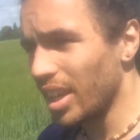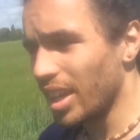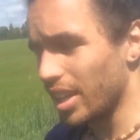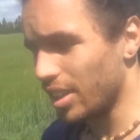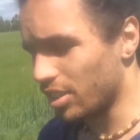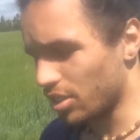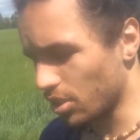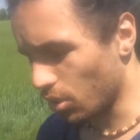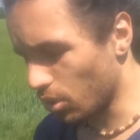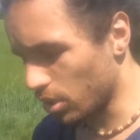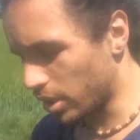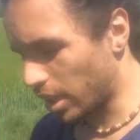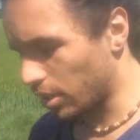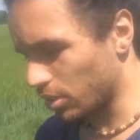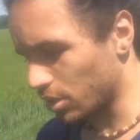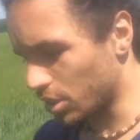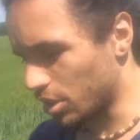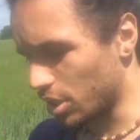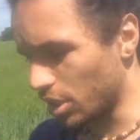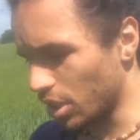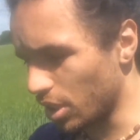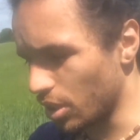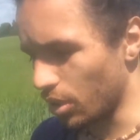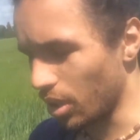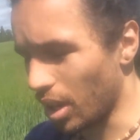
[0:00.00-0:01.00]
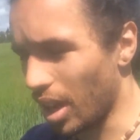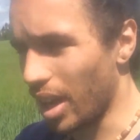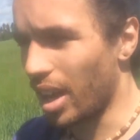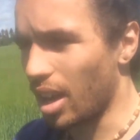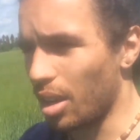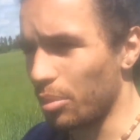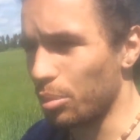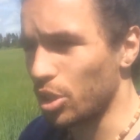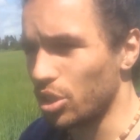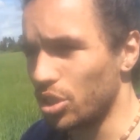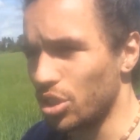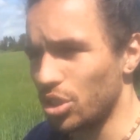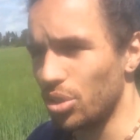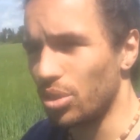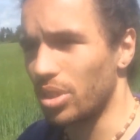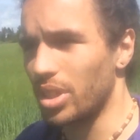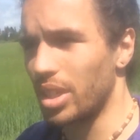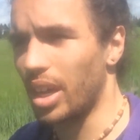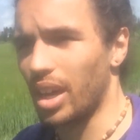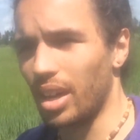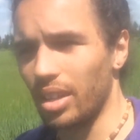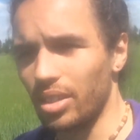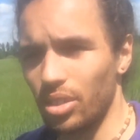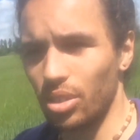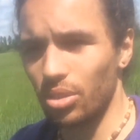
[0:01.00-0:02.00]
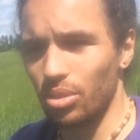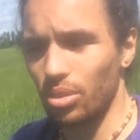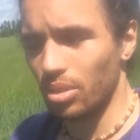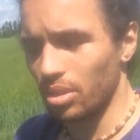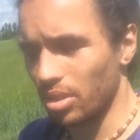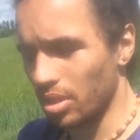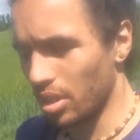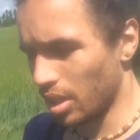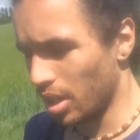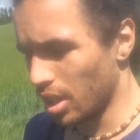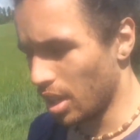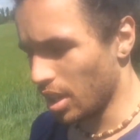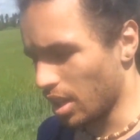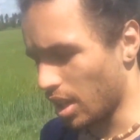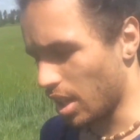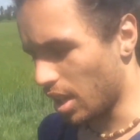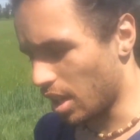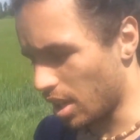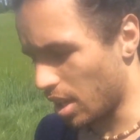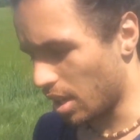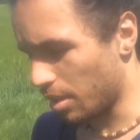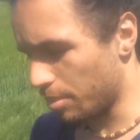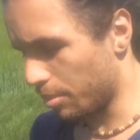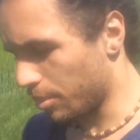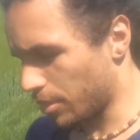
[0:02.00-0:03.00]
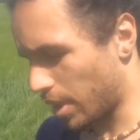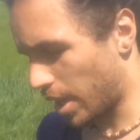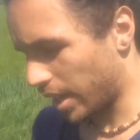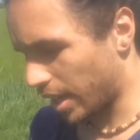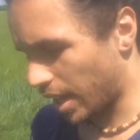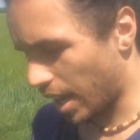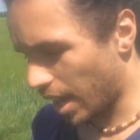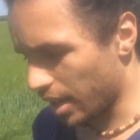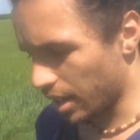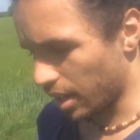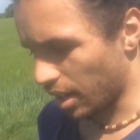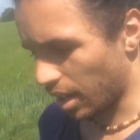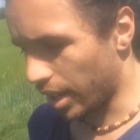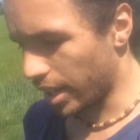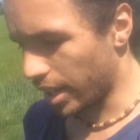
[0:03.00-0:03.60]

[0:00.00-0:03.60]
it's all down to you, like how much you can handle. Again,